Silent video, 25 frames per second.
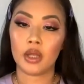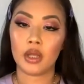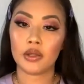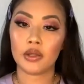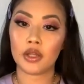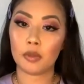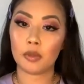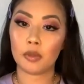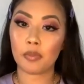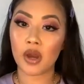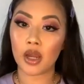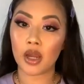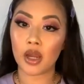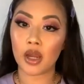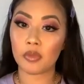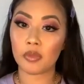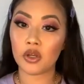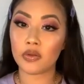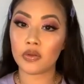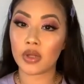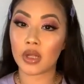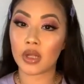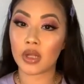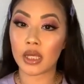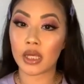the primer
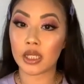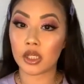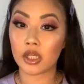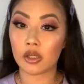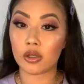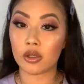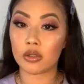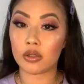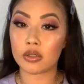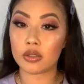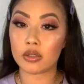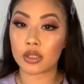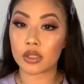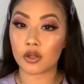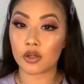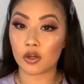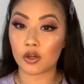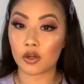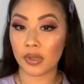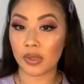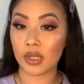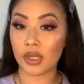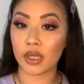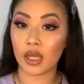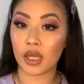that I use, the
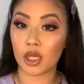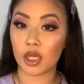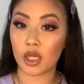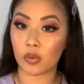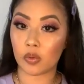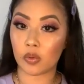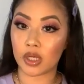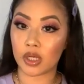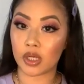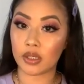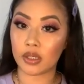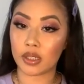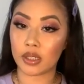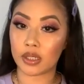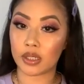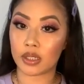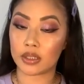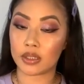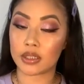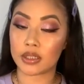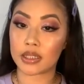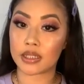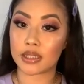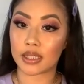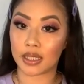Urban Decay one in
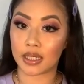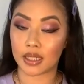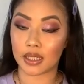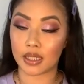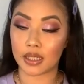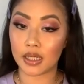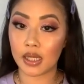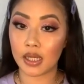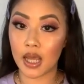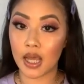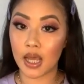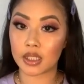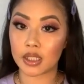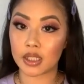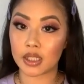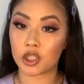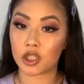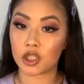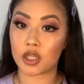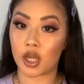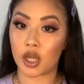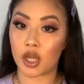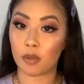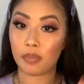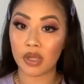Sin, has a
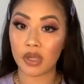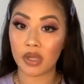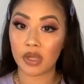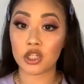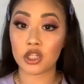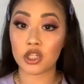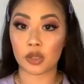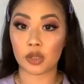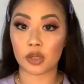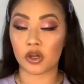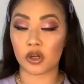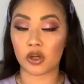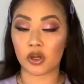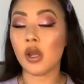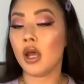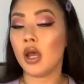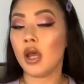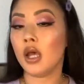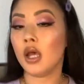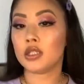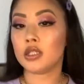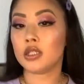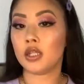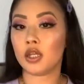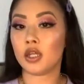champagne shimmer.
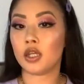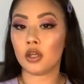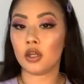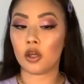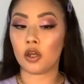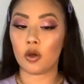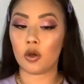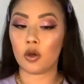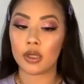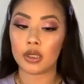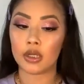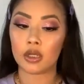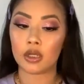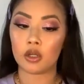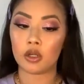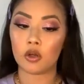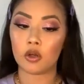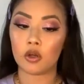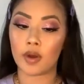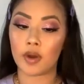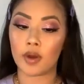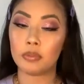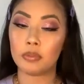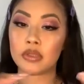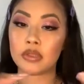So you can go ahead and
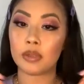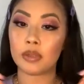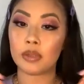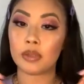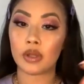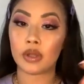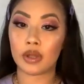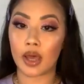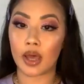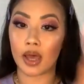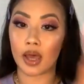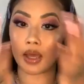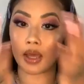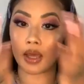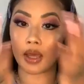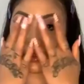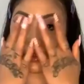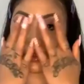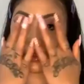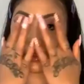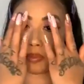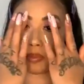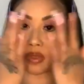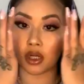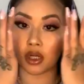grab some of that,
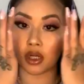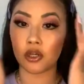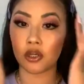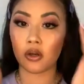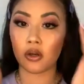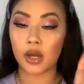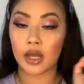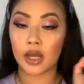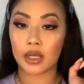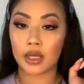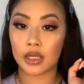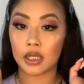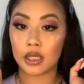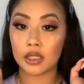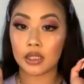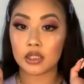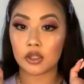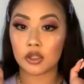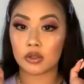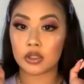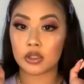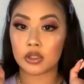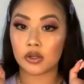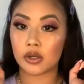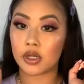dab it on your eyes. So
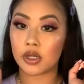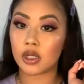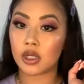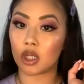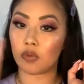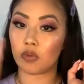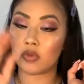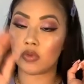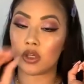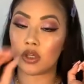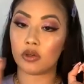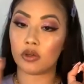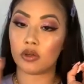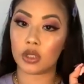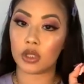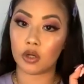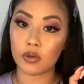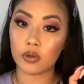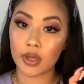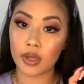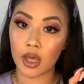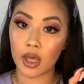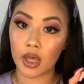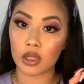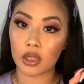it's already giving you a little
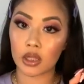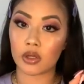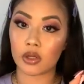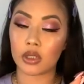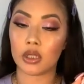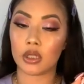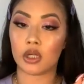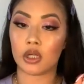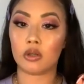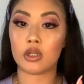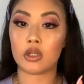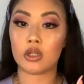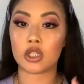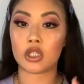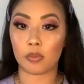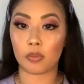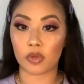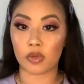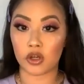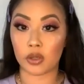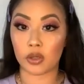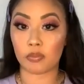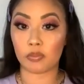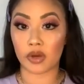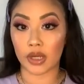color, a little
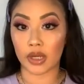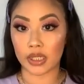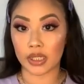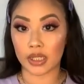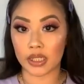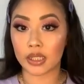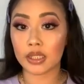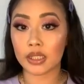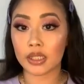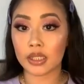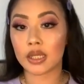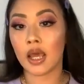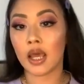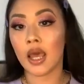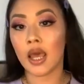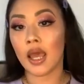shimmer and brightness.